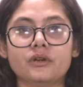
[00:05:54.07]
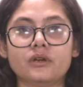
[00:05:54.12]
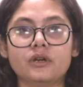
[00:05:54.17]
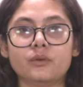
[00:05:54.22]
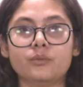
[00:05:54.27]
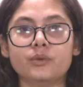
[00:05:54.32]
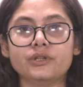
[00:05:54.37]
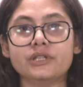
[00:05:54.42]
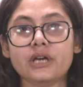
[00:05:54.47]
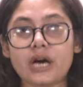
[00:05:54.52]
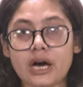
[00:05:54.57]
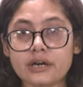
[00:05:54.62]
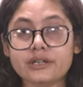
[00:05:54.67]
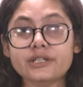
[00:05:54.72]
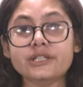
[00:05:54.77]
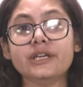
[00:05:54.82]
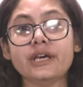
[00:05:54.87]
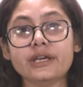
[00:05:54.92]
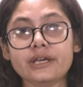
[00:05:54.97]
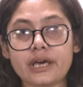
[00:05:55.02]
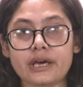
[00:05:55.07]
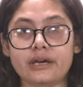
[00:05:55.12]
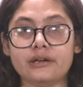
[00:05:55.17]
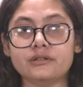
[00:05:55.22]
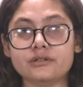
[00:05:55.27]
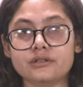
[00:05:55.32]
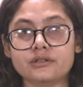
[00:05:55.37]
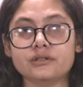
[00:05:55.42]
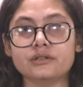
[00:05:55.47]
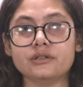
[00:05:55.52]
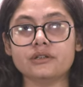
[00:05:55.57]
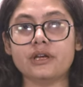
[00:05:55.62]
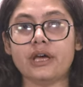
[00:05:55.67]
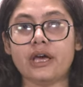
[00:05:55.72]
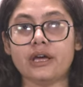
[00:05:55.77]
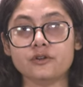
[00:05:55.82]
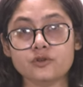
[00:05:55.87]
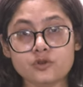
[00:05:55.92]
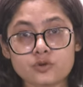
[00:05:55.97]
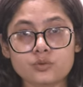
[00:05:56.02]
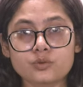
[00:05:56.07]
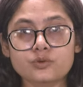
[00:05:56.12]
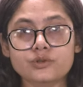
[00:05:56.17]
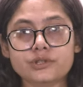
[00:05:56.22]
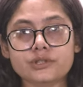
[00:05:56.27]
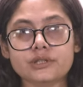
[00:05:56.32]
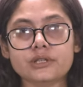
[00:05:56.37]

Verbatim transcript: but the RTI Act and rules